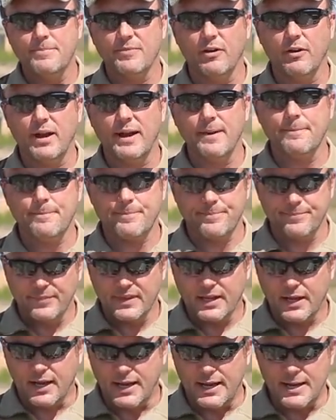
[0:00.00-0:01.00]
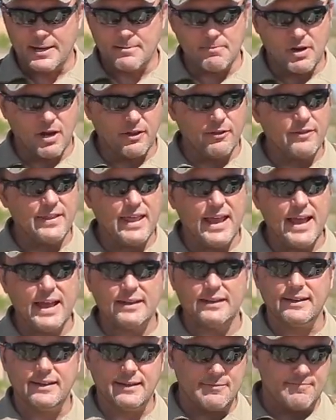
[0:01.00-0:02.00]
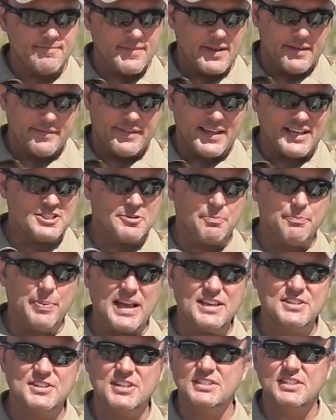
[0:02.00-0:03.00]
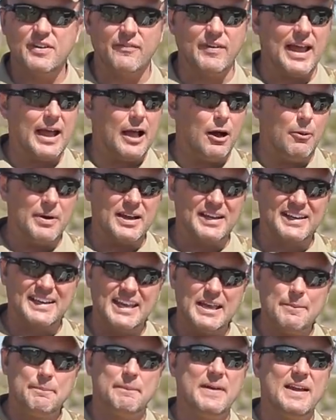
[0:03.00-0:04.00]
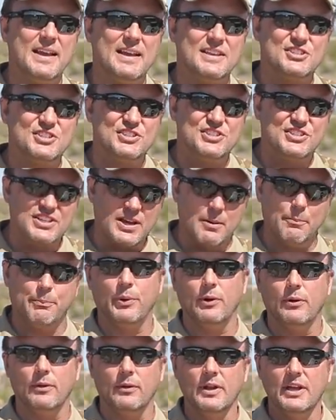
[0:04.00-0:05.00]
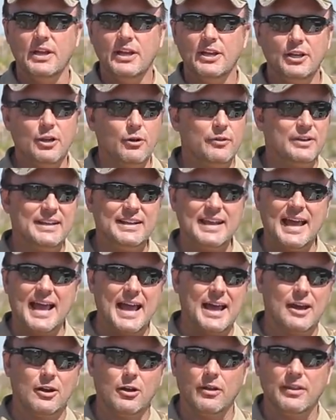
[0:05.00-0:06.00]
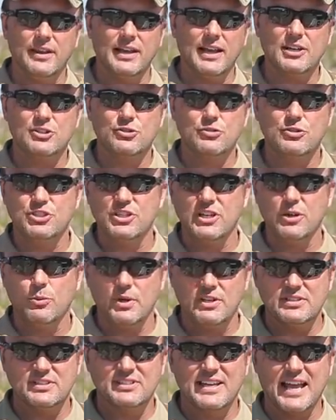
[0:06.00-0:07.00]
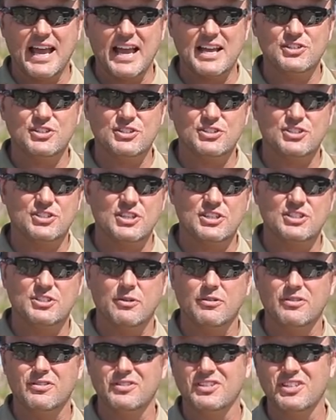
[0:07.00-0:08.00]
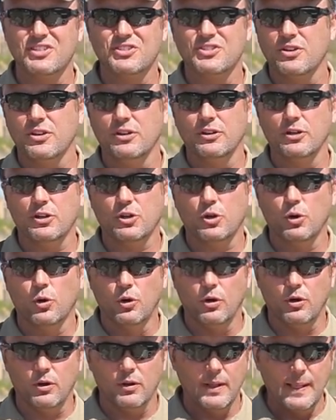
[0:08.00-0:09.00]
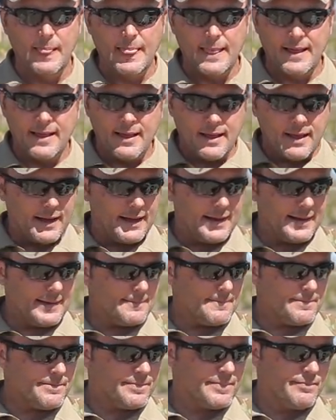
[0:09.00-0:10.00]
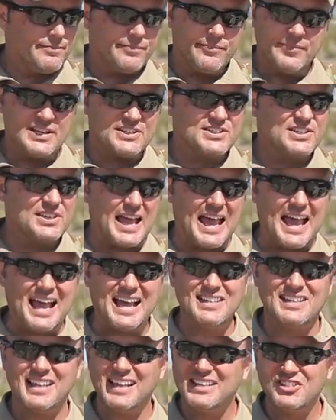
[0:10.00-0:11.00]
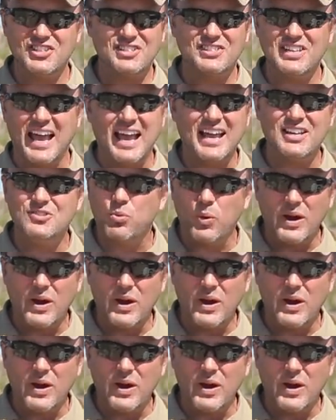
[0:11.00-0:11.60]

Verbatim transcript: all right? Um, other than that, that's the basics of a helmet. Keep it simple. You don't need to add all the extra G-Wiz gadgets just, to, just so you look cool. Um, this is, add, that just adds